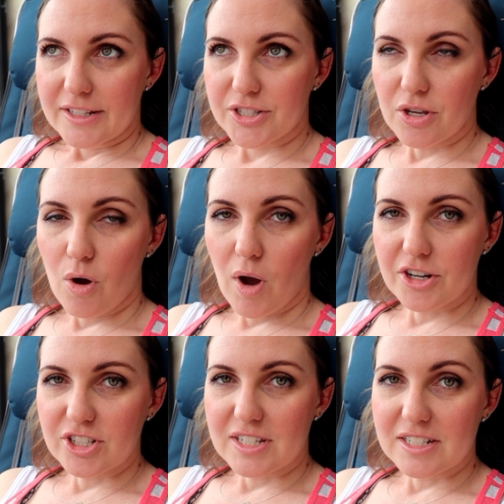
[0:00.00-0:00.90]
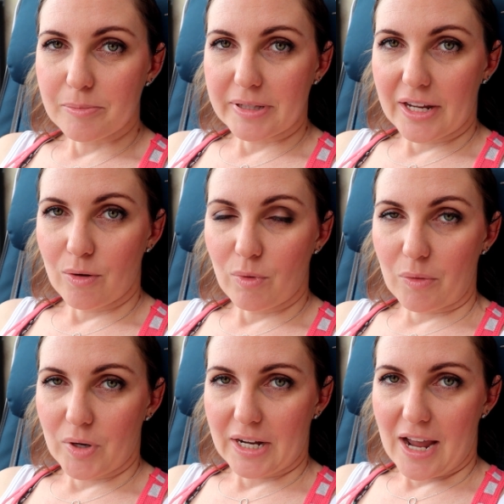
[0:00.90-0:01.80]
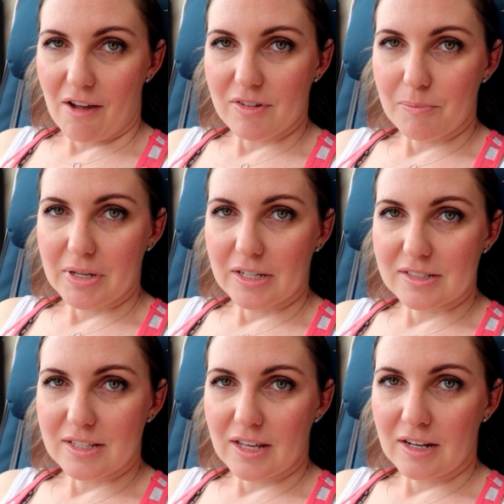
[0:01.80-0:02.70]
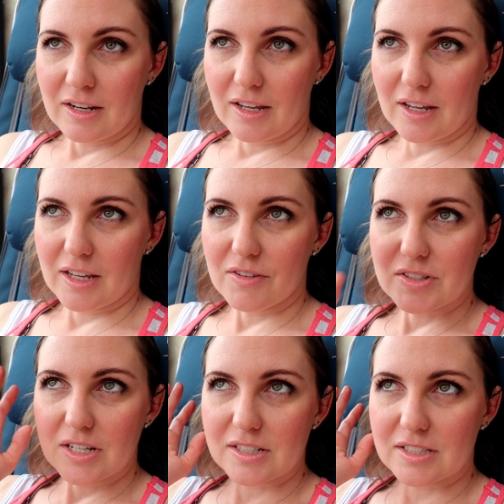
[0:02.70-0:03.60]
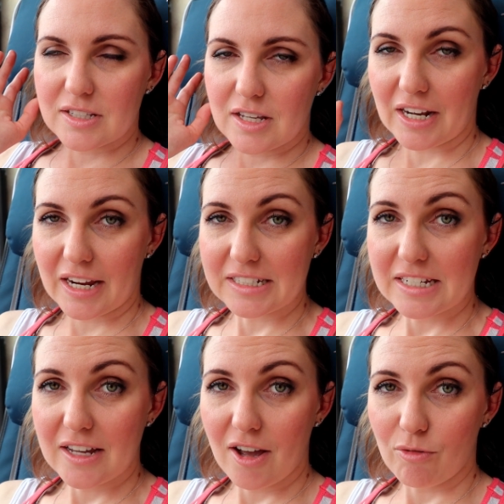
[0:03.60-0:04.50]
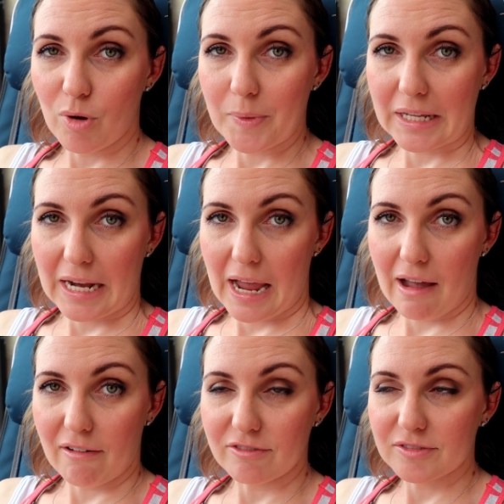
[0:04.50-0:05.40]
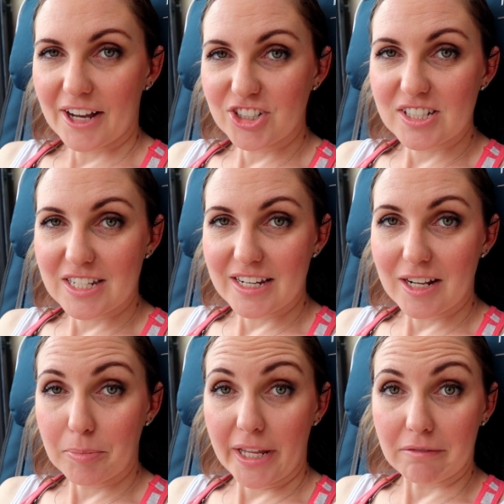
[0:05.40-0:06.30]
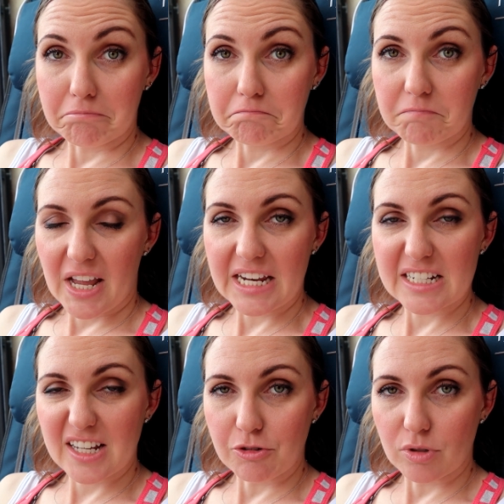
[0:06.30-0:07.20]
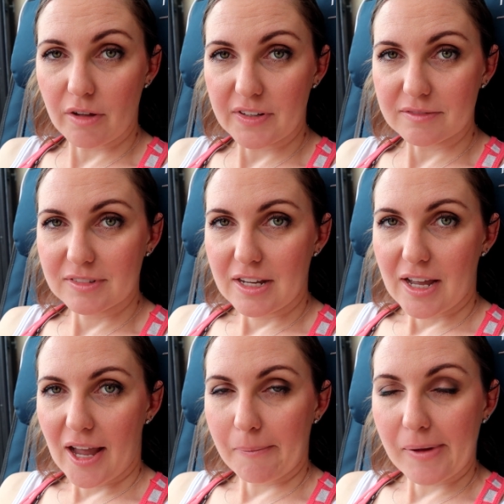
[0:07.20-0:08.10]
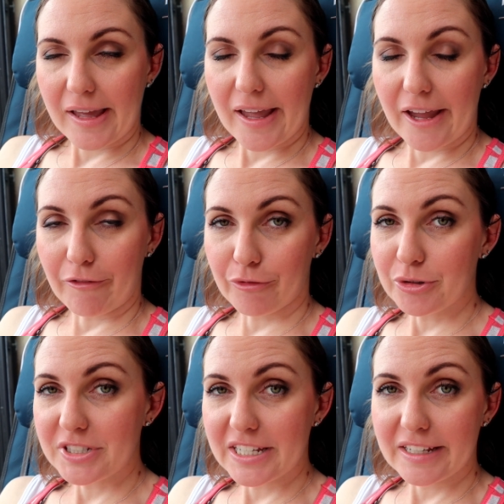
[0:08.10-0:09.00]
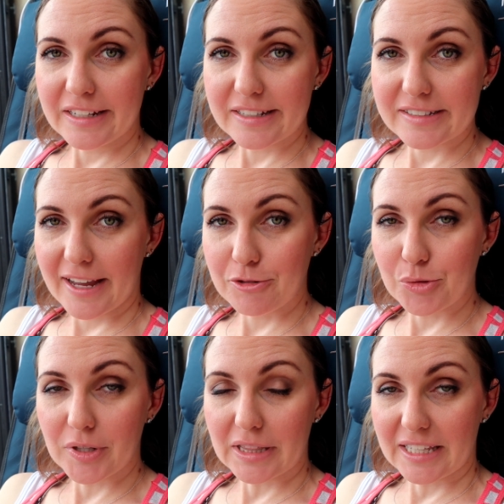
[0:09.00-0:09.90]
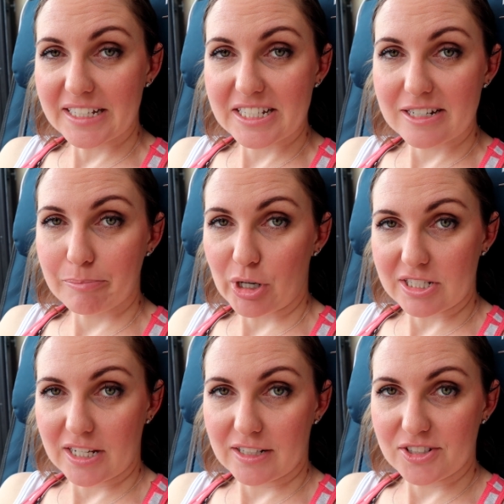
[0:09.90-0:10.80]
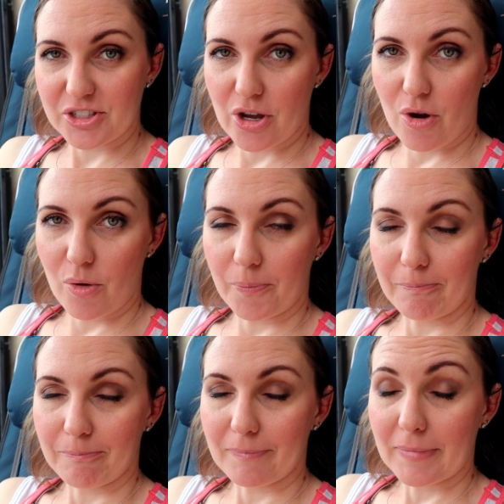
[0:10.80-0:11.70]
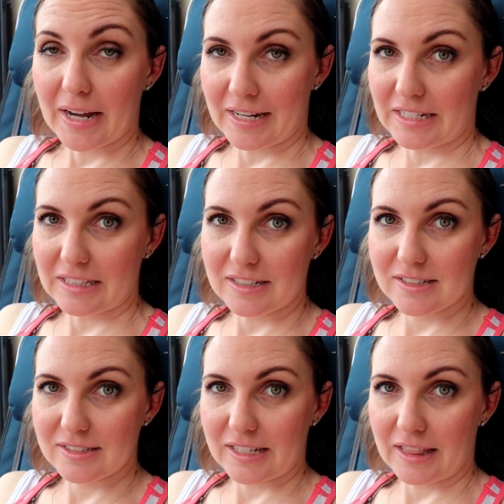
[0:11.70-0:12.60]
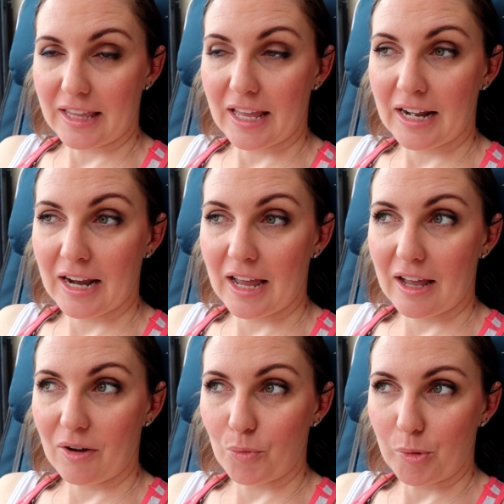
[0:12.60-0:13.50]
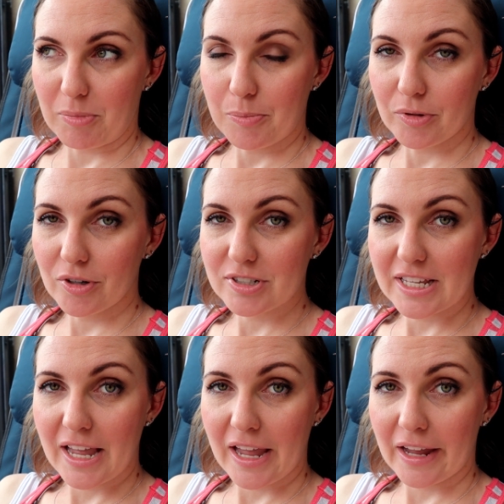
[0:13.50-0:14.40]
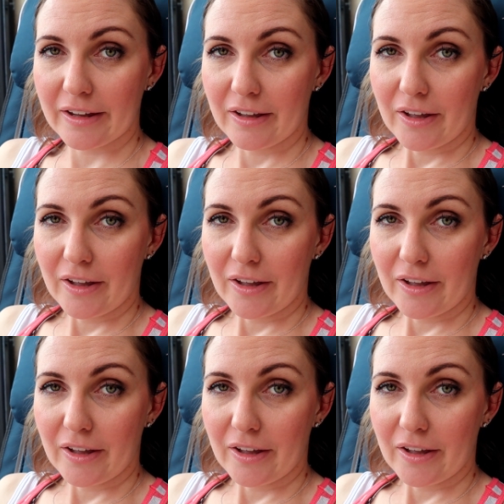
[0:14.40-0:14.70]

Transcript: So I just need to plan when we're gonna have it, because then it gives us an idea of what we can have. I just need a plan. I need a schedule of it. I'm a routine schedule list person, so I need this. And then when people are saying,